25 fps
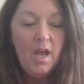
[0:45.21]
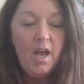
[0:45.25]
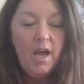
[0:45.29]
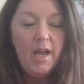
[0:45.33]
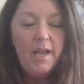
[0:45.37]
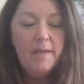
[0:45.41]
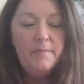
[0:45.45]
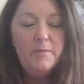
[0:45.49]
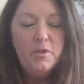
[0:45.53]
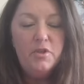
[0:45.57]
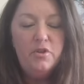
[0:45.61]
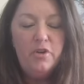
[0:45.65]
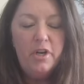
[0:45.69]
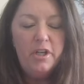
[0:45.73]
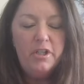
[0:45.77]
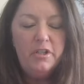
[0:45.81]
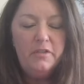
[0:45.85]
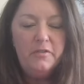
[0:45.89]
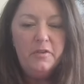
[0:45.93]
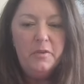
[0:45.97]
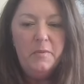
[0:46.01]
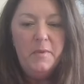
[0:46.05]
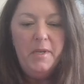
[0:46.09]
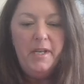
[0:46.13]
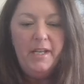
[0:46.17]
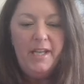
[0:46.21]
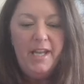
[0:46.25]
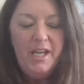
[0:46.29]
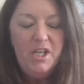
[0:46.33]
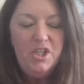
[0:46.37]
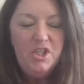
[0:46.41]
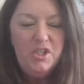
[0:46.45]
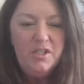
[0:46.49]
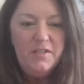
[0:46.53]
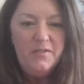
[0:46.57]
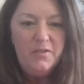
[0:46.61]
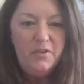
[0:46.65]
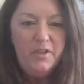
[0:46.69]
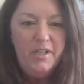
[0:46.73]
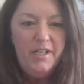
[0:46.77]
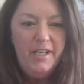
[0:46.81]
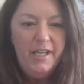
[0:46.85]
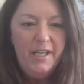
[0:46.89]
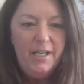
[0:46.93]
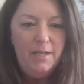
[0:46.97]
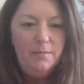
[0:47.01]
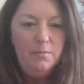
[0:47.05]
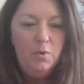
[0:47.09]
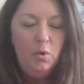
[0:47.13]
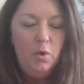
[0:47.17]
I am the Director of Communications for
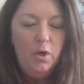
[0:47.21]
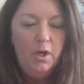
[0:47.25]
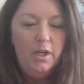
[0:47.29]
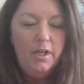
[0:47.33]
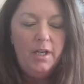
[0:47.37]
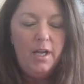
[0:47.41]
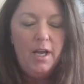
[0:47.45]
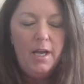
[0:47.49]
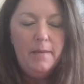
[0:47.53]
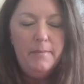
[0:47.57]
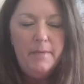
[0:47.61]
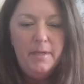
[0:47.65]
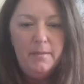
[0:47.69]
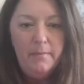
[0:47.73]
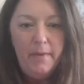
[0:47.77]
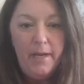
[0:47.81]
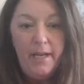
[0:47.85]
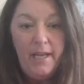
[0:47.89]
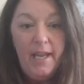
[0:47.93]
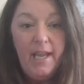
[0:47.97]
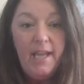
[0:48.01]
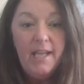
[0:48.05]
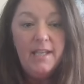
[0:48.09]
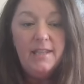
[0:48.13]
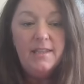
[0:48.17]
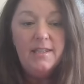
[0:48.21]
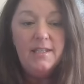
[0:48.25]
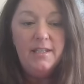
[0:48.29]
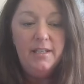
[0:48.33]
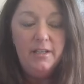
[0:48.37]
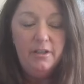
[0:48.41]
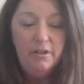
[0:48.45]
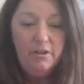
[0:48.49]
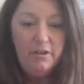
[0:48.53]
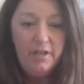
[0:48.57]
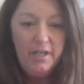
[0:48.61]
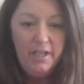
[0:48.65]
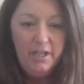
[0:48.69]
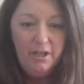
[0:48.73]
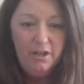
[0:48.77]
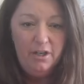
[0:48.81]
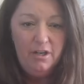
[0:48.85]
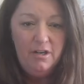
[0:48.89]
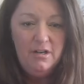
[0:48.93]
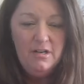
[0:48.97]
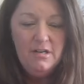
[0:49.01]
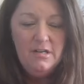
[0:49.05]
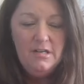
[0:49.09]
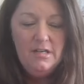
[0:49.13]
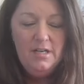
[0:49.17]
Indiana Pork. I'm in my eighth year
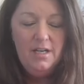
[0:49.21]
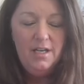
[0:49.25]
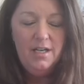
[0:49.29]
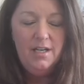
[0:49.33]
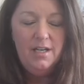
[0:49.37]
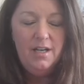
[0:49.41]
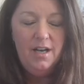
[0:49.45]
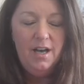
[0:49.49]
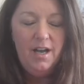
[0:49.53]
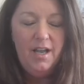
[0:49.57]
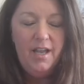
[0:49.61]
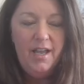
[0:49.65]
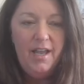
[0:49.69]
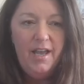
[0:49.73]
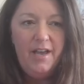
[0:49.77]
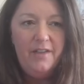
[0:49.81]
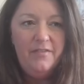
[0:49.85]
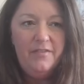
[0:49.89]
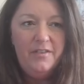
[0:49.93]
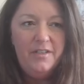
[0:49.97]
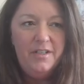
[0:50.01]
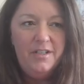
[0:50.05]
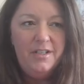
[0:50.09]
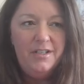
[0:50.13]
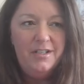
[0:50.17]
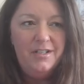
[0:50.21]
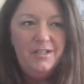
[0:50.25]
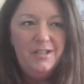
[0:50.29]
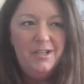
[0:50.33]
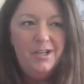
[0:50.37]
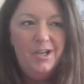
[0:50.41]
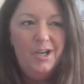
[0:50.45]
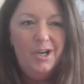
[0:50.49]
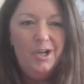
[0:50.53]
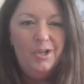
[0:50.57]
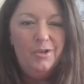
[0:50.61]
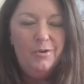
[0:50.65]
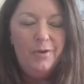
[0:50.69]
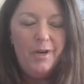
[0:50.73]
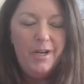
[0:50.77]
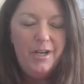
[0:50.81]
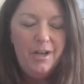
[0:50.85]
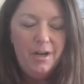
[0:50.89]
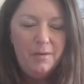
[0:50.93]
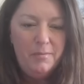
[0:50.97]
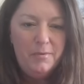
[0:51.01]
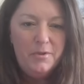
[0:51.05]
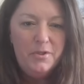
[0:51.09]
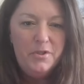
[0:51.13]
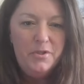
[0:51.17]
here. Uh, I have a, a great
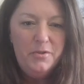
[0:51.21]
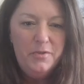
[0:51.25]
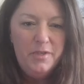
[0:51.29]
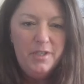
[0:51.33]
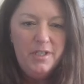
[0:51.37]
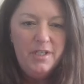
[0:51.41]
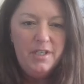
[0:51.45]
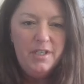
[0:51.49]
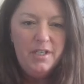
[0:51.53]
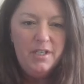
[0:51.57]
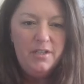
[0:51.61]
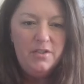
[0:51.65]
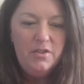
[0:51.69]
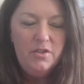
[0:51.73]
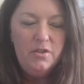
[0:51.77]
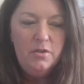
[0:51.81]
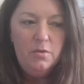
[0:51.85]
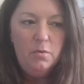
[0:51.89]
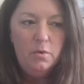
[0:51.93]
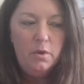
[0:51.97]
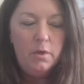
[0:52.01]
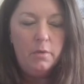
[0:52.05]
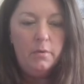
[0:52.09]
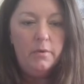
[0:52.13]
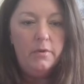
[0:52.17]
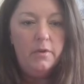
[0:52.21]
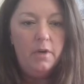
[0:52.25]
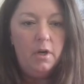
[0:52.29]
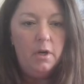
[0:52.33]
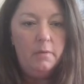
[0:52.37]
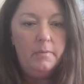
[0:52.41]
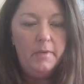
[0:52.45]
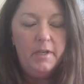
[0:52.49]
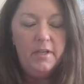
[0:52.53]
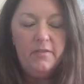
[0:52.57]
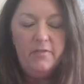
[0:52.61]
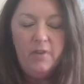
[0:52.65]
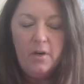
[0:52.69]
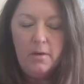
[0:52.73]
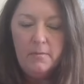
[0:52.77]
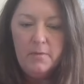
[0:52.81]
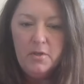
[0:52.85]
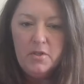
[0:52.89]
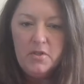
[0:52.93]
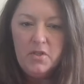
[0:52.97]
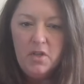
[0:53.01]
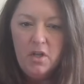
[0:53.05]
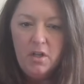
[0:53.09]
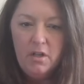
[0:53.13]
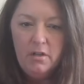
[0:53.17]
opportunity to work with our pig
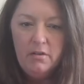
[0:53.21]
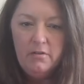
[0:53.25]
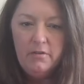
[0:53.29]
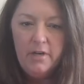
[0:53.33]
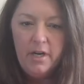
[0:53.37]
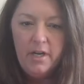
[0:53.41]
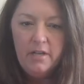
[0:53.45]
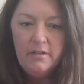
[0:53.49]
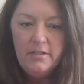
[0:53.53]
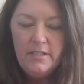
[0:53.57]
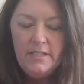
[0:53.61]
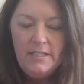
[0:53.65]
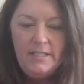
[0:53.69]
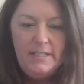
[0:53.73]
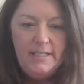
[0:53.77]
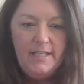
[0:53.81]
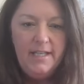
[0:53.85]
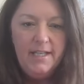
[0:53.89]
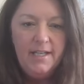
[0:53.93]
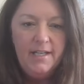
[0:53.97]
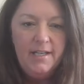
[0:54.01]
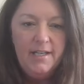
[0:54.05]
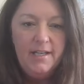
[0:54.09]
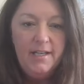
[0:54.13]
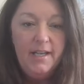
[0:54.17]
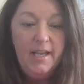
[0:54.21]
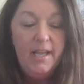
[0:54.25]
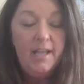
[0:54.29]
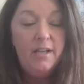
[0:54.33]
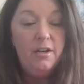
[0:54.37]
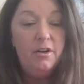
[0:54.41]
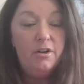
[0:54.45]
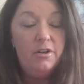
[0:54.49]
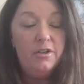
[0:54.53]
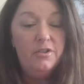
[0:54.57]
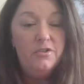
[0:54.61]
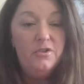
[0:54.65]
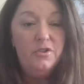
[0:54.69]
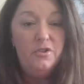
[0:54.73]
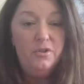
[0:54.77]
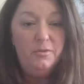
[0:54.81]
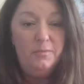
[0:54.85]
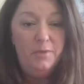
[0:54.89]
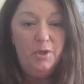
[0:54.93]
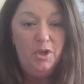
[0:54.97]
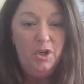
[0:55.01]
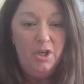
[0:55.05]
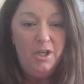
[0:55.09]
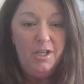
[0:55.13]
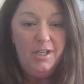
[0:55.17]
farmers all around Indiana and our
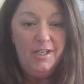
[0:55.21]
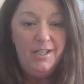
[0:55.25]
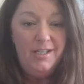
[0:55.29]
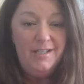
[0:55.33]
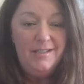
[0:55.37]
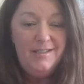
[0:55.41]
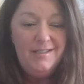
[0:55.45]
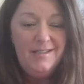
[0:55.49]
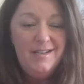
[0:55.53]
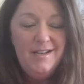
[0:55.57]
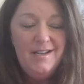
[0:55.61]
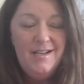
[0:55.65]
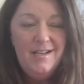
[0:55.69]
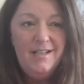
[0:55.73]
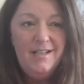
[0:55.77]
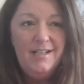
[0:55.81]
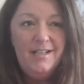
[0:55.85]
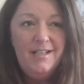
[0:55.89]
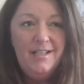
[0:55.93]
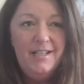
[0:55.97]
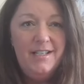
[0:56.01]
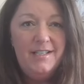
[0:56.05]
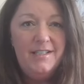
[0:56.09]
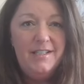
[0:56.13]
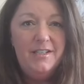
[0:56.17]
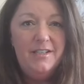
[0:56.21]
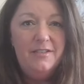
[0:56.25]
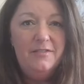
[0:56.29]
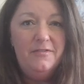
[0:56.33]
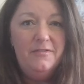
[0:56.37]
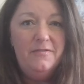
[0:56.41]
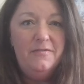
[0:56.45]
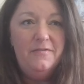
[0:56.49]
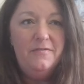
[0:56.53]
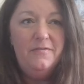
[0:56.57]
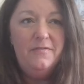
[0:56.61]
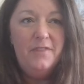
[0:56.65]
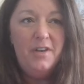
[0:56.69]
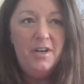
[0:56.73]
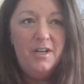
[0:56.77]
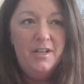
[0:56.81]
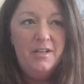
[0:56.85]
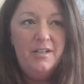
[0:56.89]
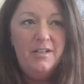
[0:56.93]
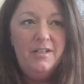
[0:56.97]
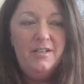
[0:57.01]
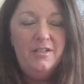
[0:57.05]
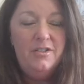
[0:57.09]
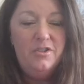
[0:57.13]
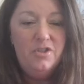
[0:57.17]
consumer audience. Uh, it's a
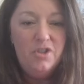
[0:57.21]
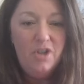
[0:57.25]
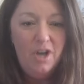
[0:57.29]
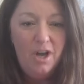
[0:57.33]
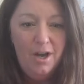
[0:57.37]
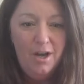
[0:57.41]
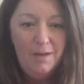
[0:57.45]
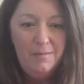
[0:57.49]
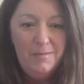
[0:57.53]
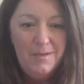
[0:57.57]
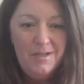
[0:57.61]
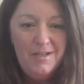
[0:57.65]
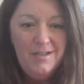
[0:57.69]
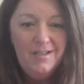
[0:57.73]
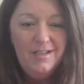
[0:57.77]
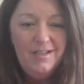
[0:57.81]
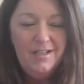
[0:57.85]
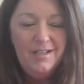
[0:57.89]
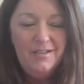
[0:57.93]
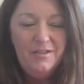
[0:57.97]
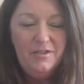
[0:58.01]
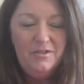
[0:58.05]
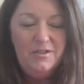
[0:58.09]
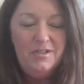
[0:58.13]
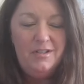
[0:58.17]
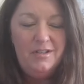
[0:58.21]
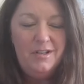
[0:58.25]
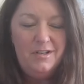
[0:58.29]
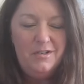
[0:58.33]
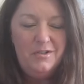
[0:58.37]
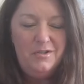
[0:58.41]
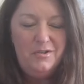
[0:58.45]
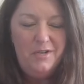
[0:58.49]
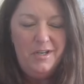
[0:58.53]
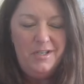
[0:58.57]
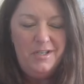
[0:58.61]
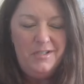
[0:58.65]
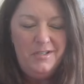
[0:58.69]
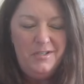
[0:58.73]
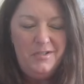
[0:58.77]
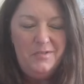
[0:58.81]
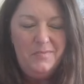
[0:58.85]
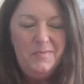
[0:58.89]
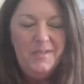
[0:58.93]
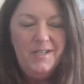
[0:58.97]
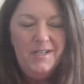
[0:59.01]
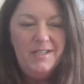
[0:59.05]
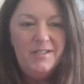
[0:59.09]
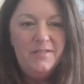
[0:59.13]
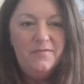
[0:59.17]
fun job. Uh, there's a lot of stresses,
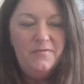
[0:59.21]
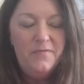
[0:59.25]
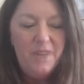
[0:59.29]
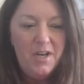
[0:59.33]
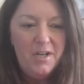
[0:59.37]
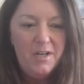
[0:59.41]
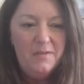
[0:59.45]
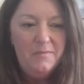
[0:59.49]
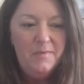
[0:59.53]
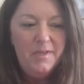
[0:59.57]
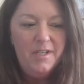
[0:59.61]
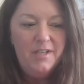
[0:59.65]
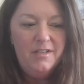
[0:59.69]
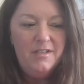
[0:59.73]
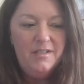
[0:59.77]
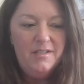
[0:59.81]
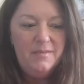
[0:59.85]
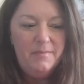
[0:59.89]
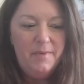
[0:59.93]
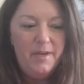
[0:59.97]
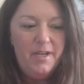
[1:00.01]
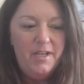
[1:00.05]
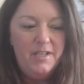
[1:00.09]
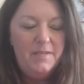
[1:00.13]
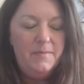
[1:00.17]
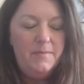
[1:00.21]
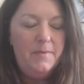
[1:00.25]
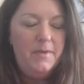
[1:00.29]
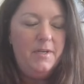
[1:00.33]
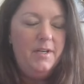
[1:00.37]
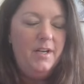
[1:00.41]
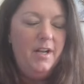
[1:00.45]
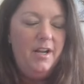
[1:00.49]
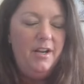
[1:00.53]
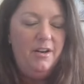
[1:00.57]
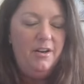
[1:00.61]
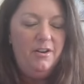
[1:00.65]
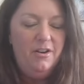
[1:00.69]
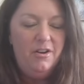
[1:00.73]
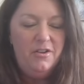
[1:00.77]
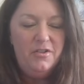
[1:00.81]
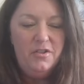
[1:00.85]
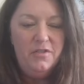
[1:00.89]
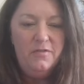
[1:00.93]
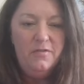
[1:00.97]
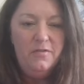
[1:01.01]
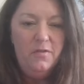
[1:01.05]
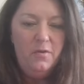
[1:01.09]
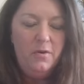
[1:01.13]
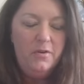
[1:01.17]
but it's fun because my husband and I are
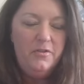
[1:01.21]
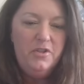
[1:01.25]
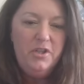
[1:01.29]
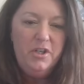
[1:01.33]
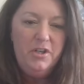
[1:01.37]
also fourth